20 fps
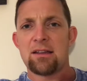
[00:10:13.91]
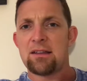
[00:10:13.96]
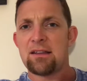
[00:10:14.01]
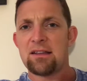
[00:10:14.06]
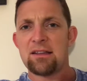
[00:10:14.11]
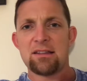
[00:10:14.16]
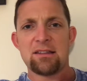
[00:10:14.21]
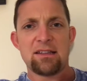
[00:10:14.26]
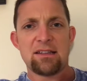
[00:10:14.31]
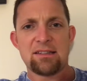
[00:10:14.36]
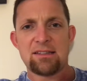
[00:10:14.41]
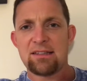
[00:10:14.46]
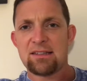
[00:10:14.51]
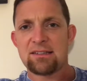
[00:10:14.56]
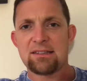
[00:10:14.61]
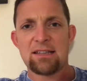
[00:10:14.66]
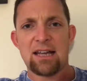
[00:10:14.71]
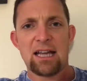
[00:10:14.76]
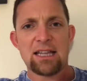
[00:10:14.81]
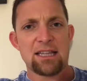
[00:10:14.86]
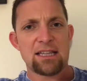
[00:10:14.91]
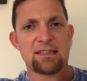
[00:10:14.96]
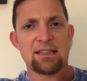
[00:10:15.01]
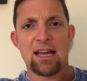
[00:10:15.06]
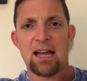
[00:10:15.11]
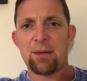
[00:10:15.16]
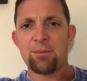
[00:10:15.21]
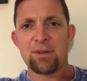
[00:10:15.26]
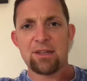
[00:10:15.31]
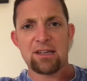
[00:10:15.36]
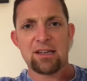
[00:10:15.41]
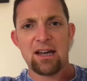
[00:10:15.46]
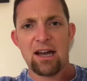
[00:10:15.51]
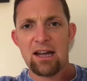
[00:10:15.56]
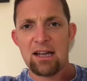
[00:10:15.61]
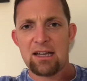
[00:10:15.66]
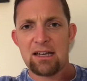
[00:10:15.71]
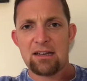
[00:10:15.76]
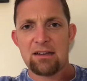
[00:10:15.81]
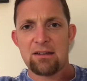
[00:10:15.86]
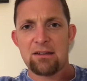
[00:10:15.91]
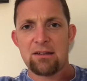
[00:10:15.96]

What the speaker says: This is not the time to cut.